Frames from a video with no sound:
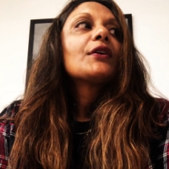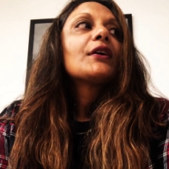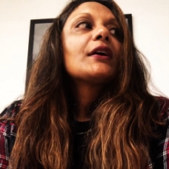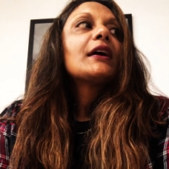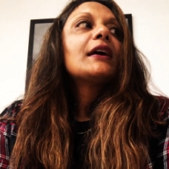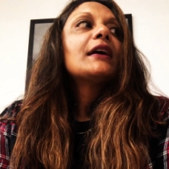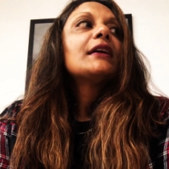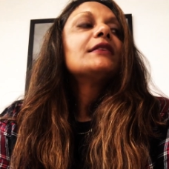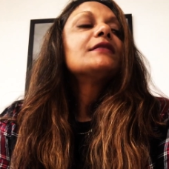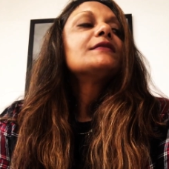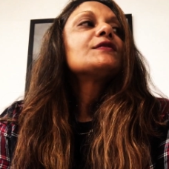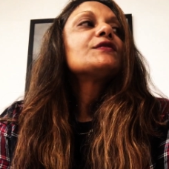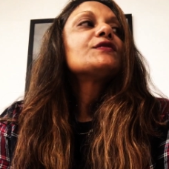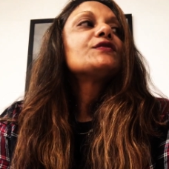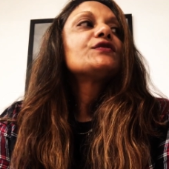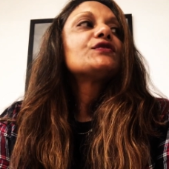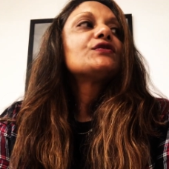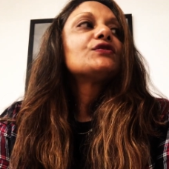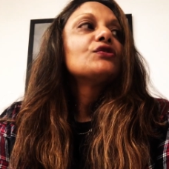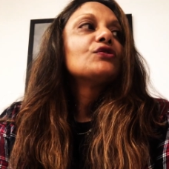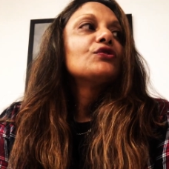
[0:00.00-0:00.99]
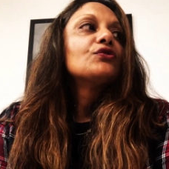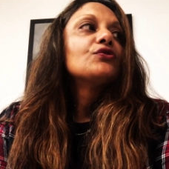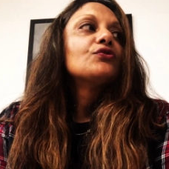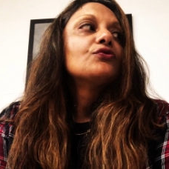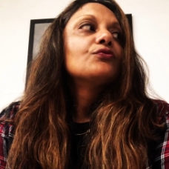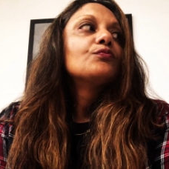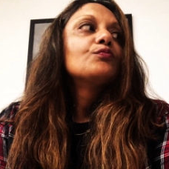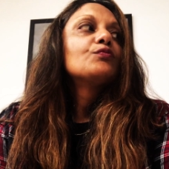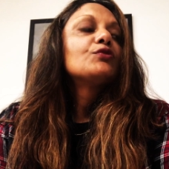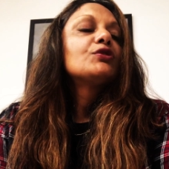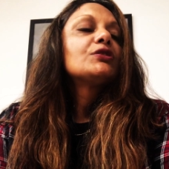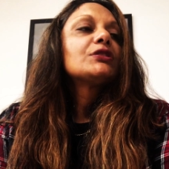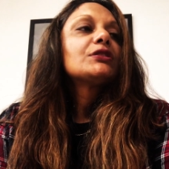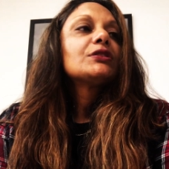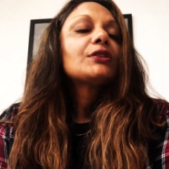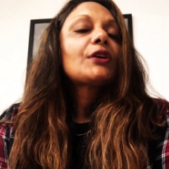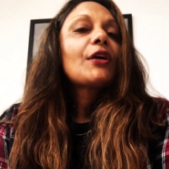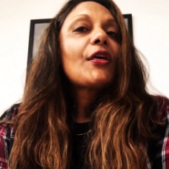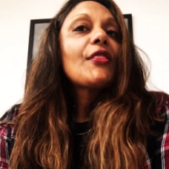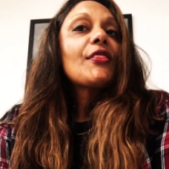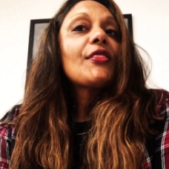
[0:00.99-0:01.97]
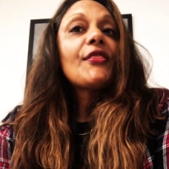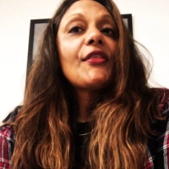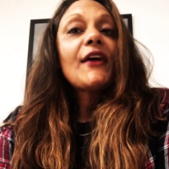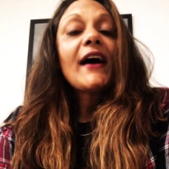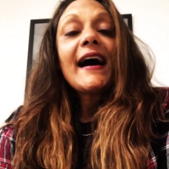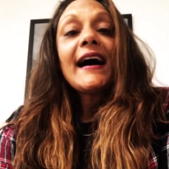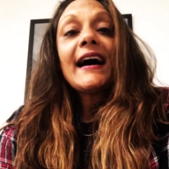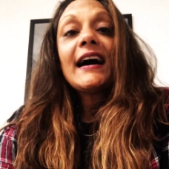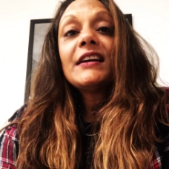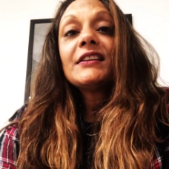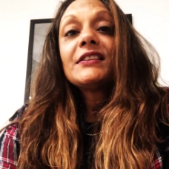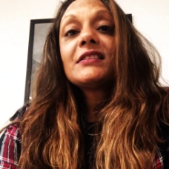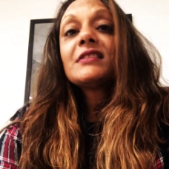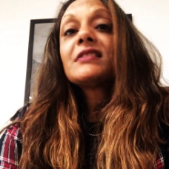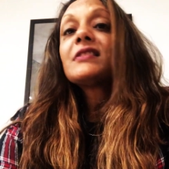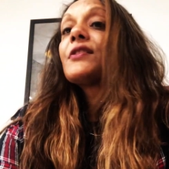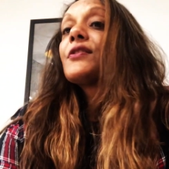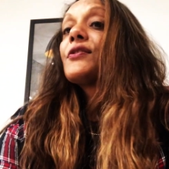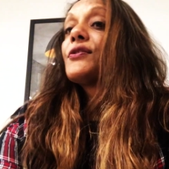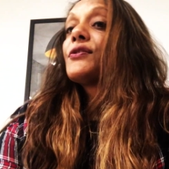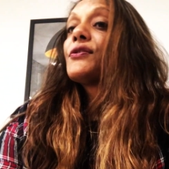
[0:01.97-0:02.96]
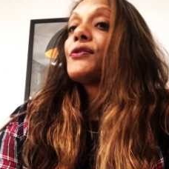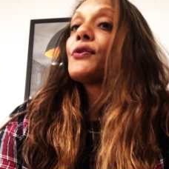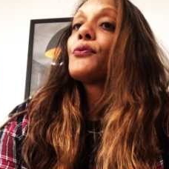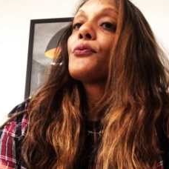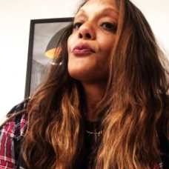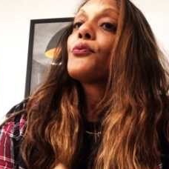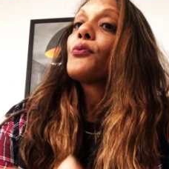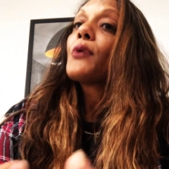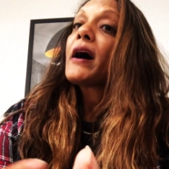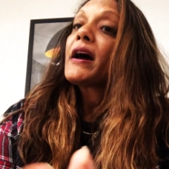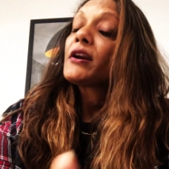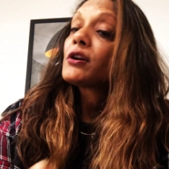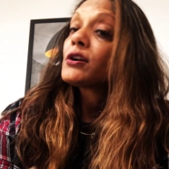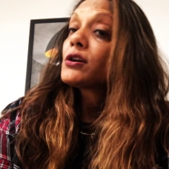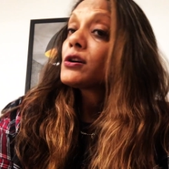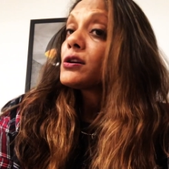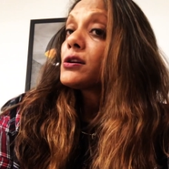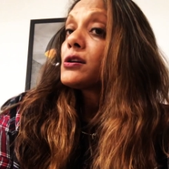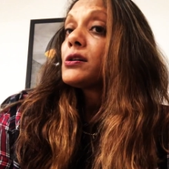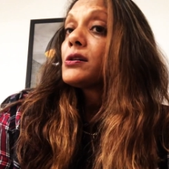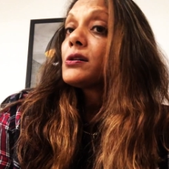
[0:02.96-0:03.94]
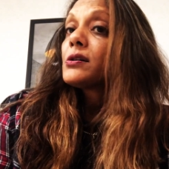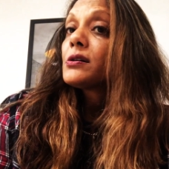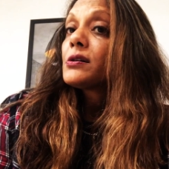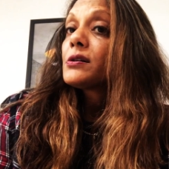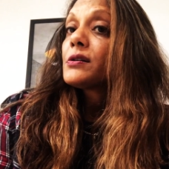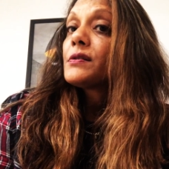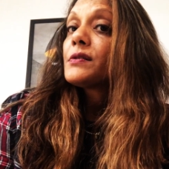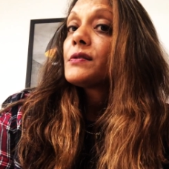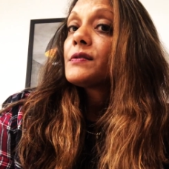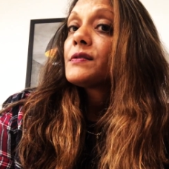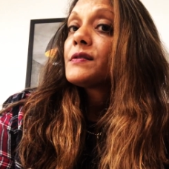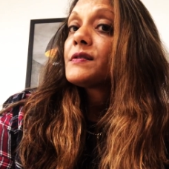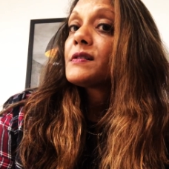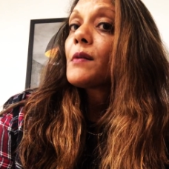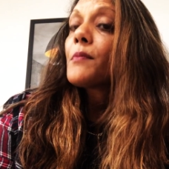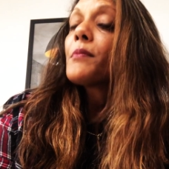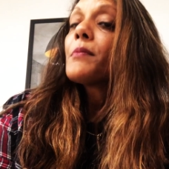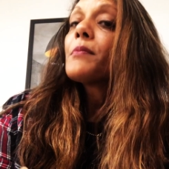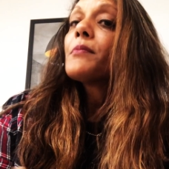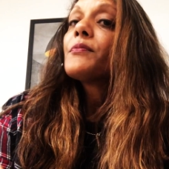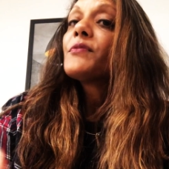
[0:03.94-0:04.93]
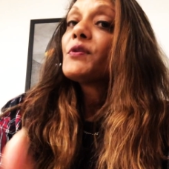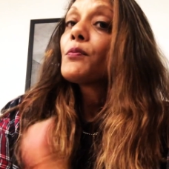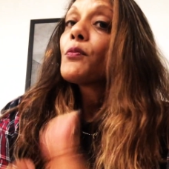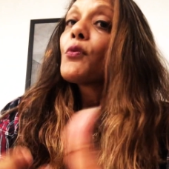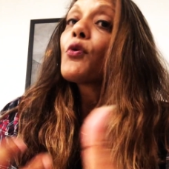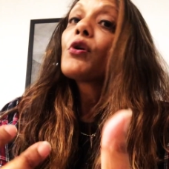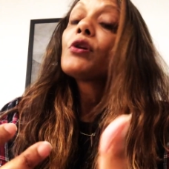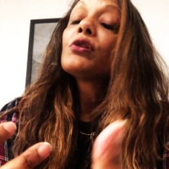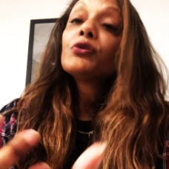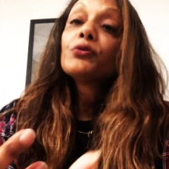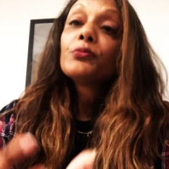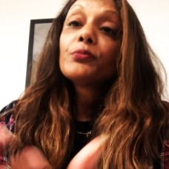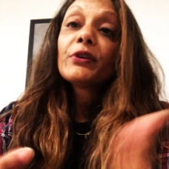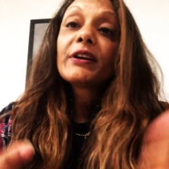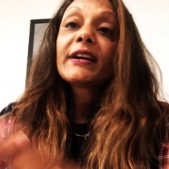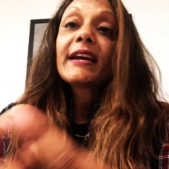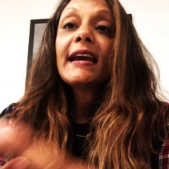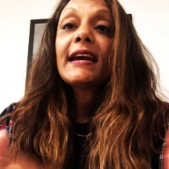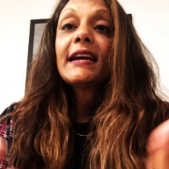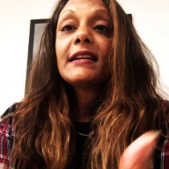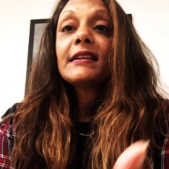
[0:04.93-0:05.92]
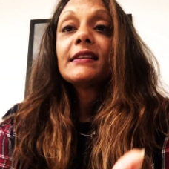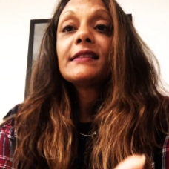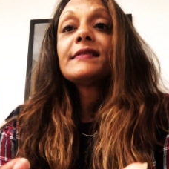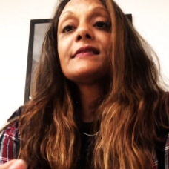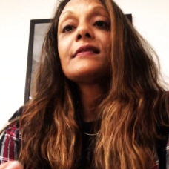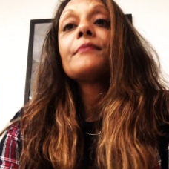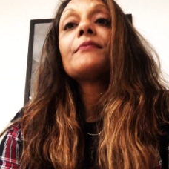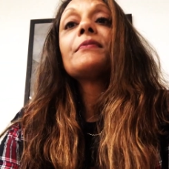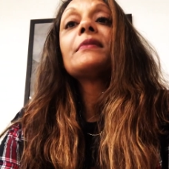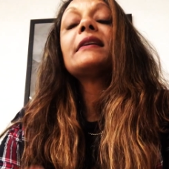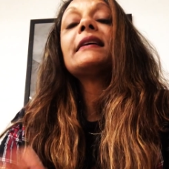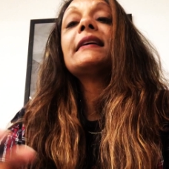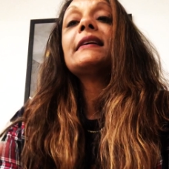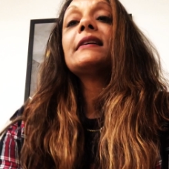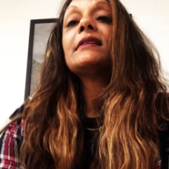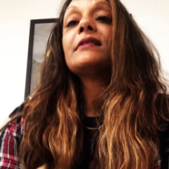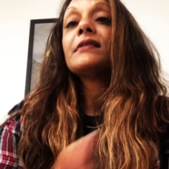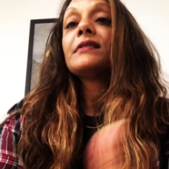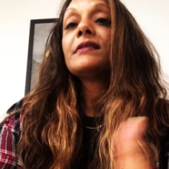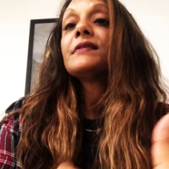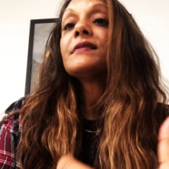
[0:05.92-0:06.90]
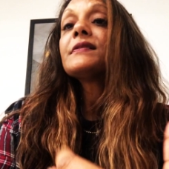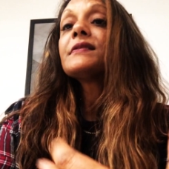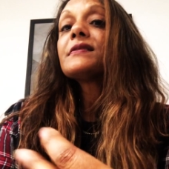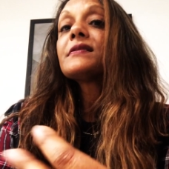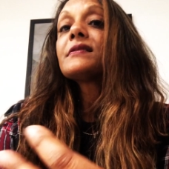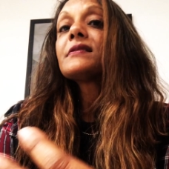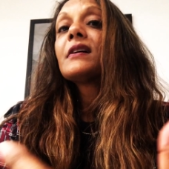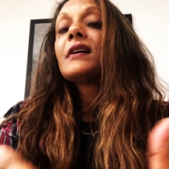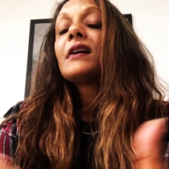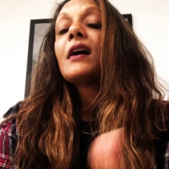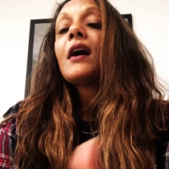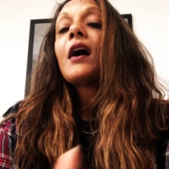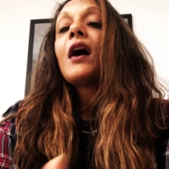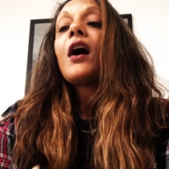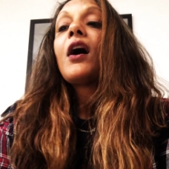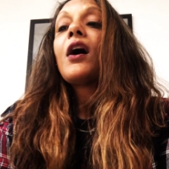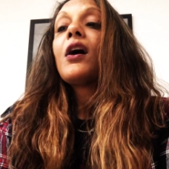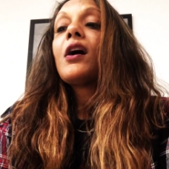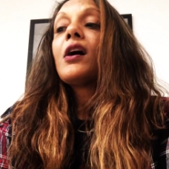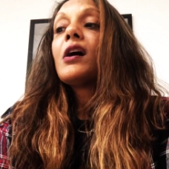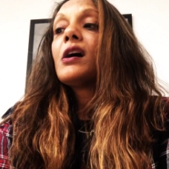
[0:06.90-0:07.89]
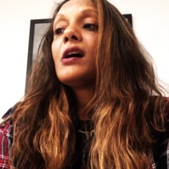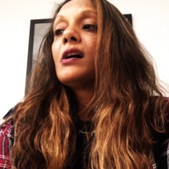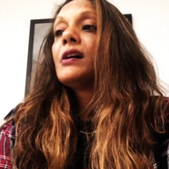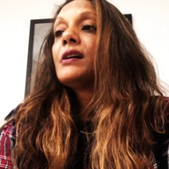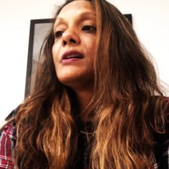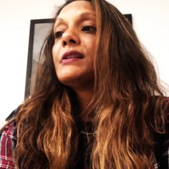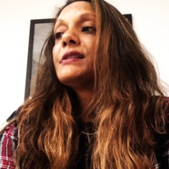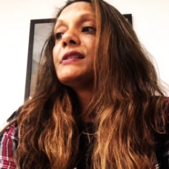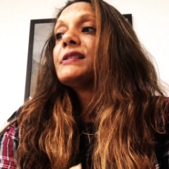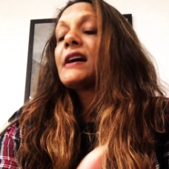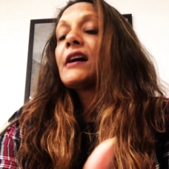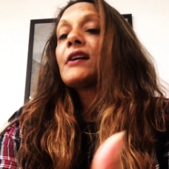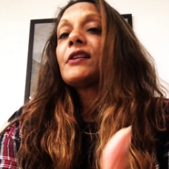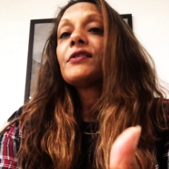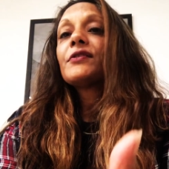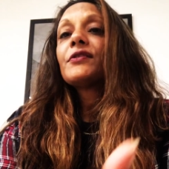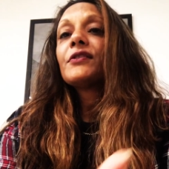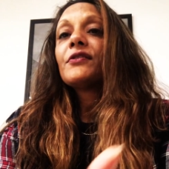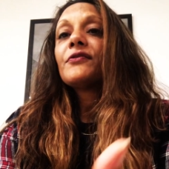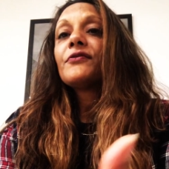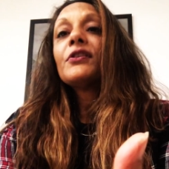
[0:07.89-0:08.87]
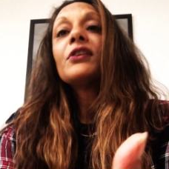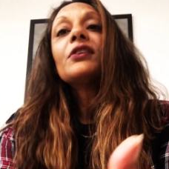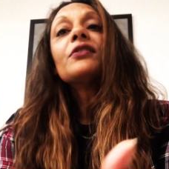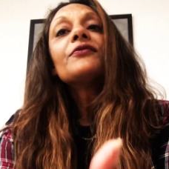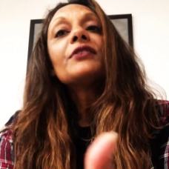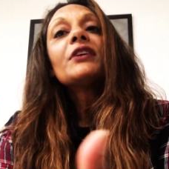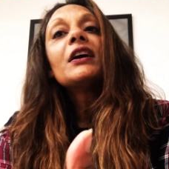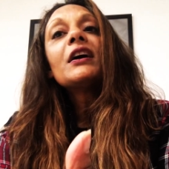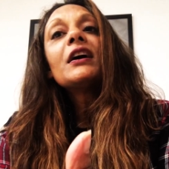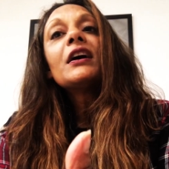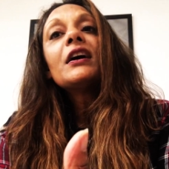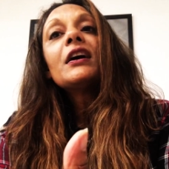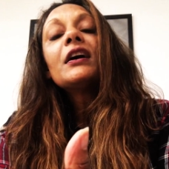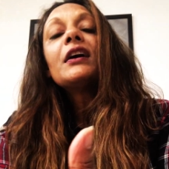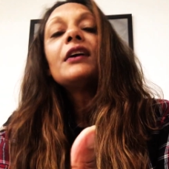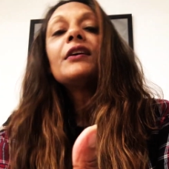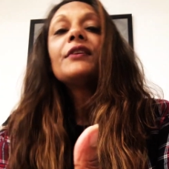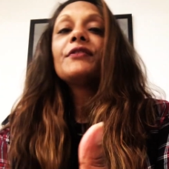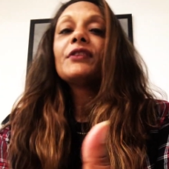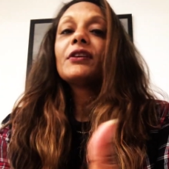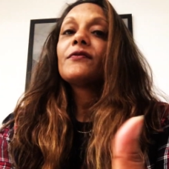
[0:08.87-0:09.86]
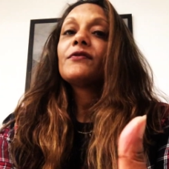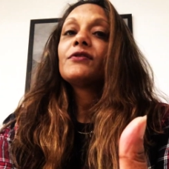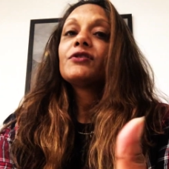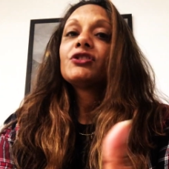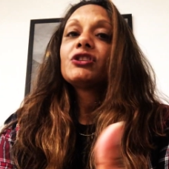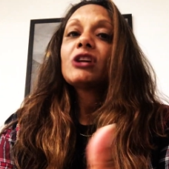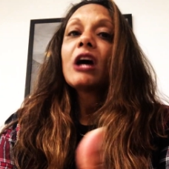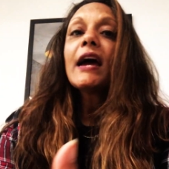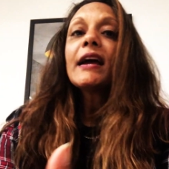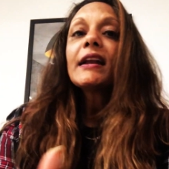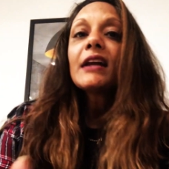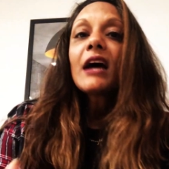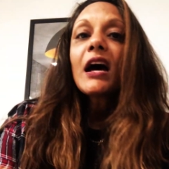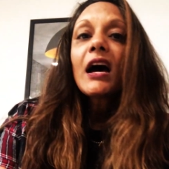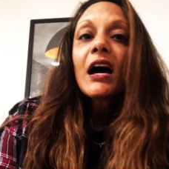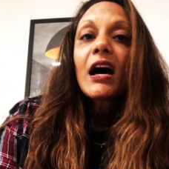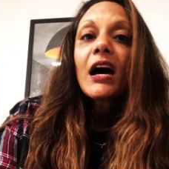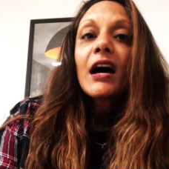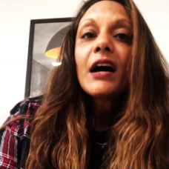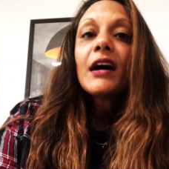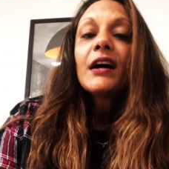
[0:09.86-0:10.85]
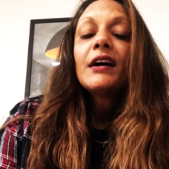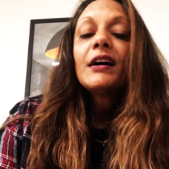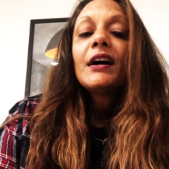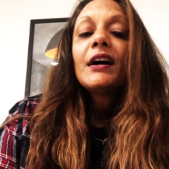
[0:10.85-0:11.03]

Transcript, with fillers: it is assumed that the wetter some the more lubricated somebody is, on down in their vulva, their vagina,